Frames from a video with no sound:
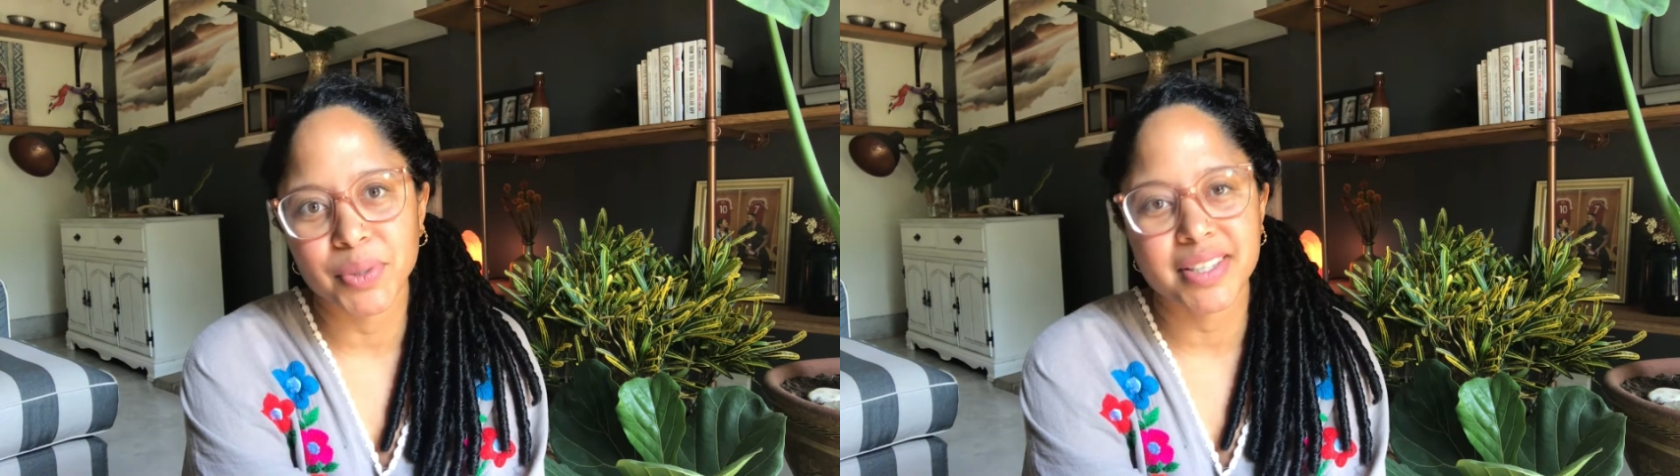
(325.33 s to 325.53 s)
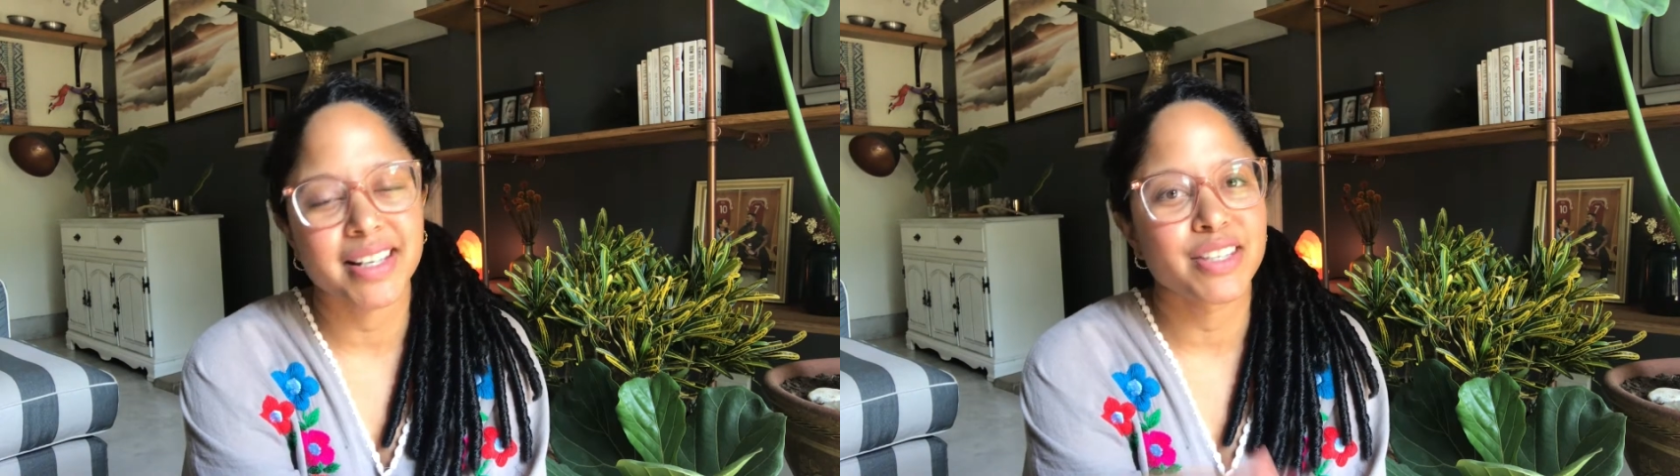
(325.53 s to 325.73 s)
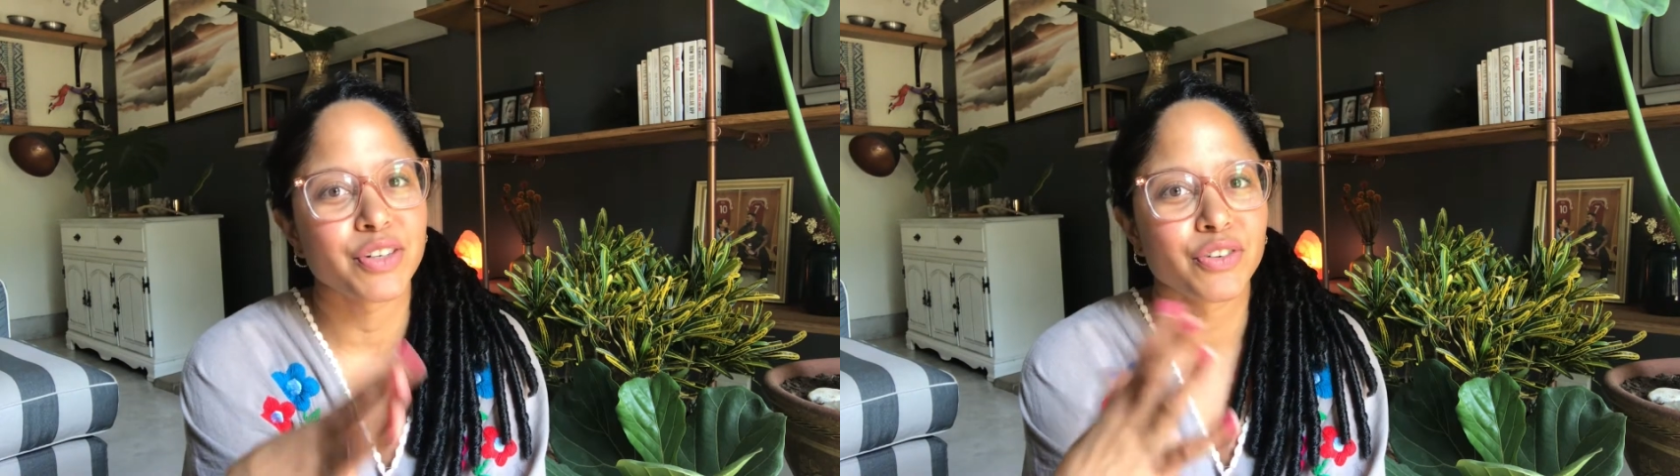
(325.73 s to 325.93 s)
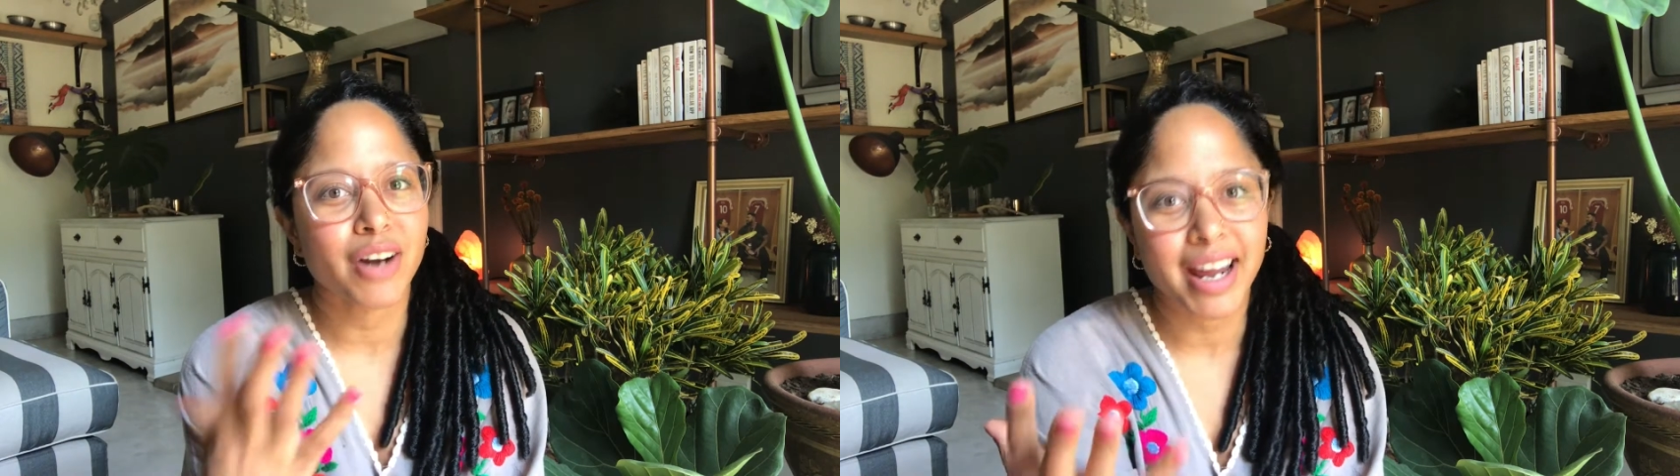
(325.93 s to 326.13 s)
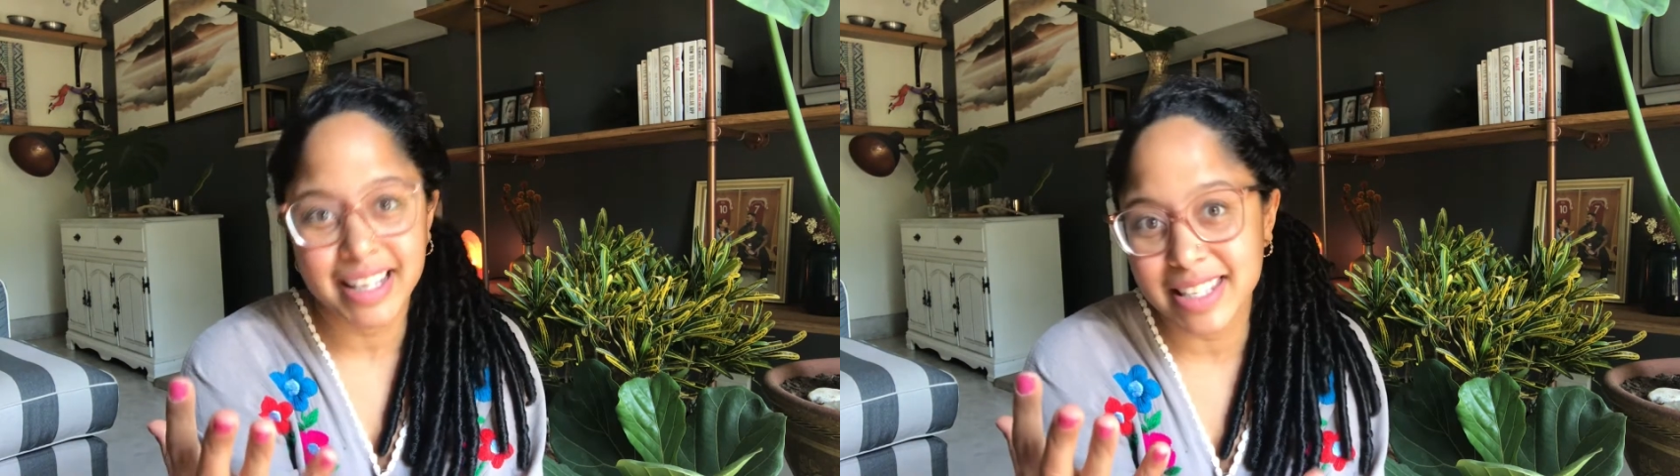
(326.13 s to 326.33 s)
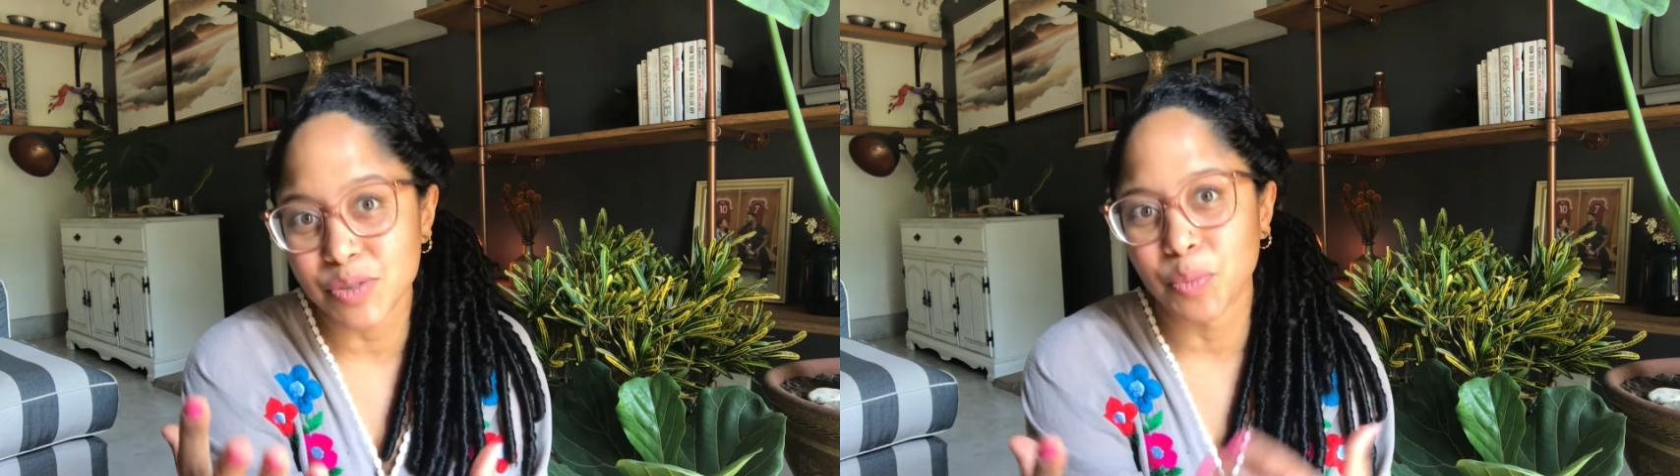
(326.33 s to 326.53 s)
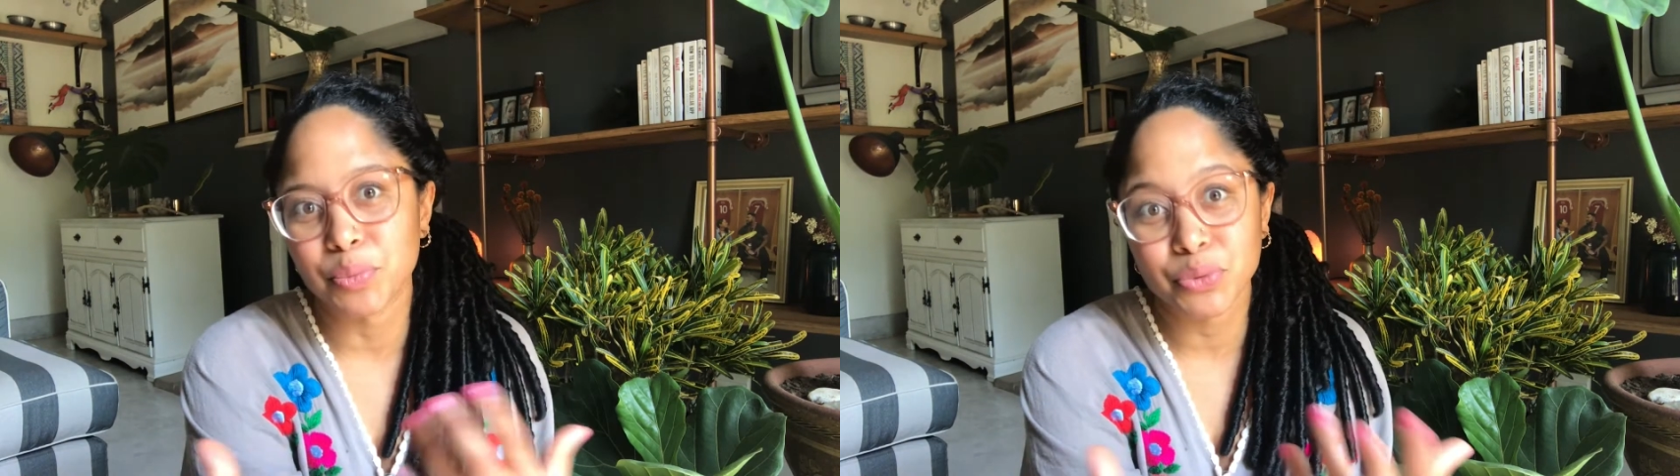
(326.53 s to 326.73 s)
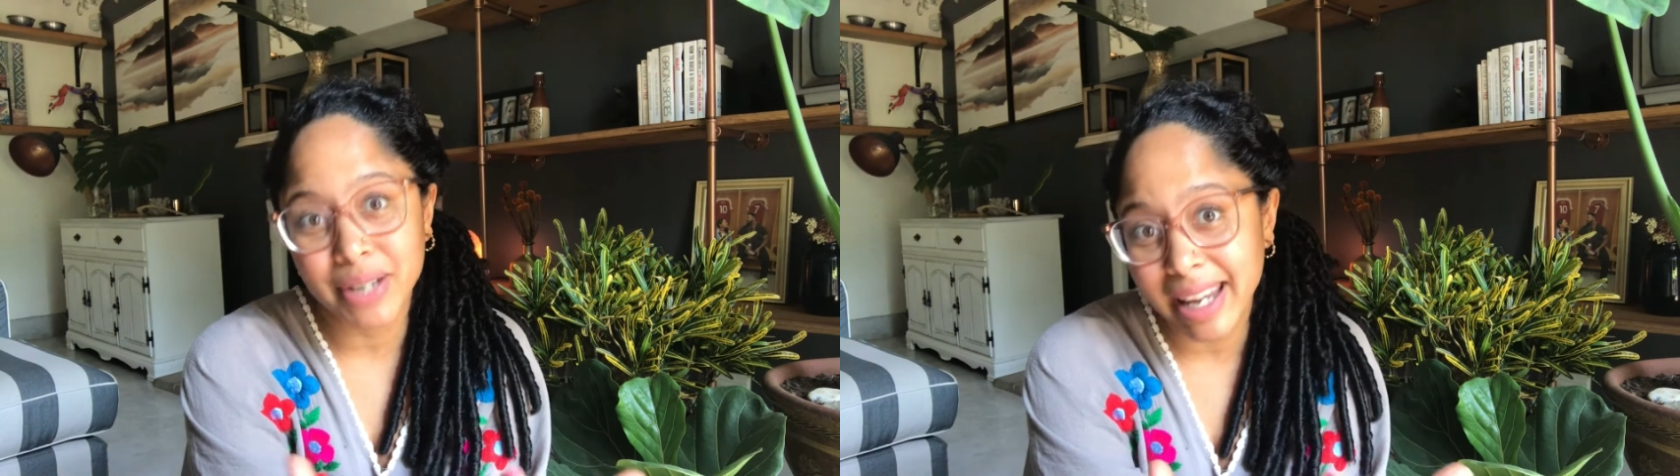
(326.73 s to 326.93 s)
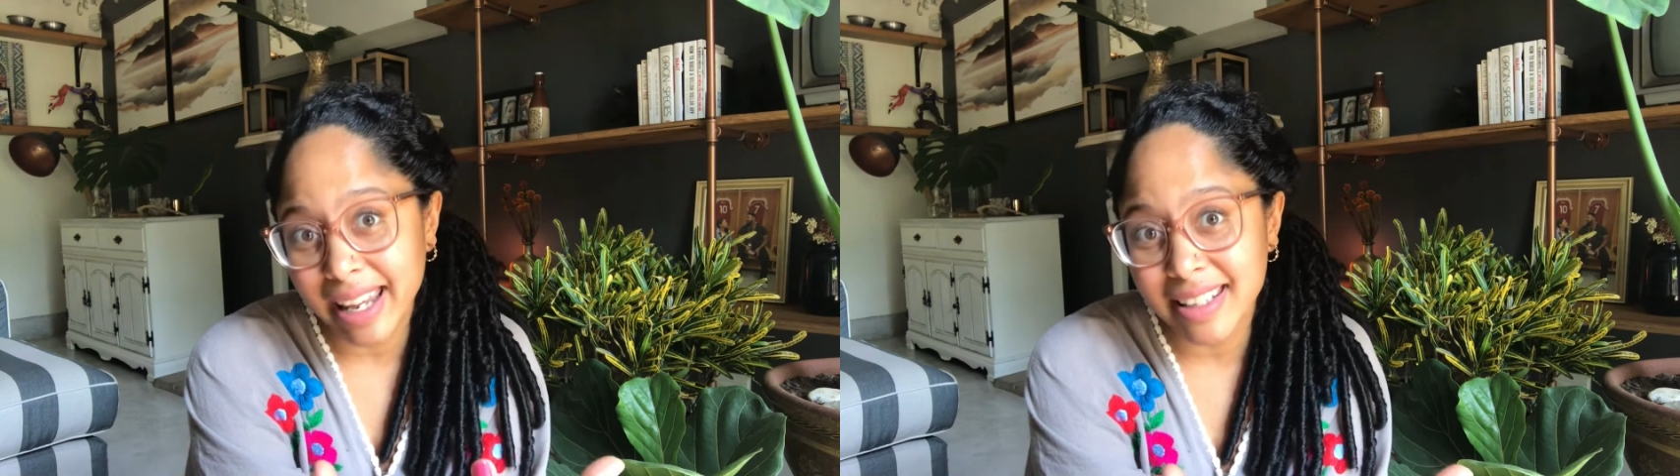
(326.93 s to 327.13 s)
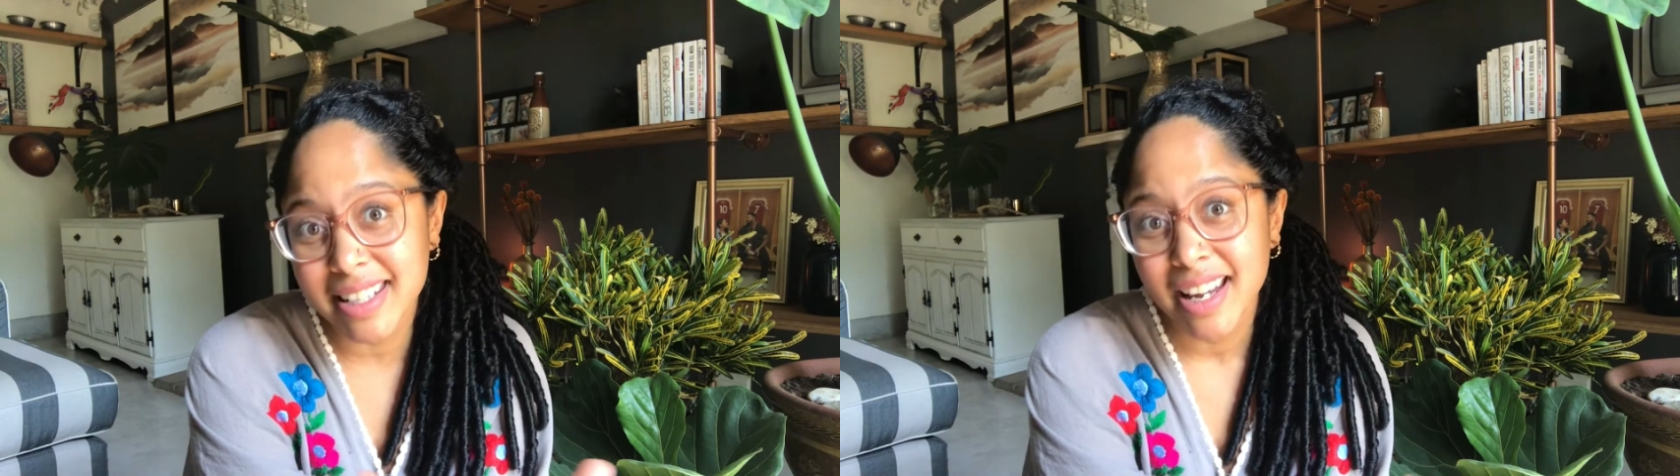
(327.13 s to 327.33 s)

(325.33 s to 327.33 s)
certain rice or bread,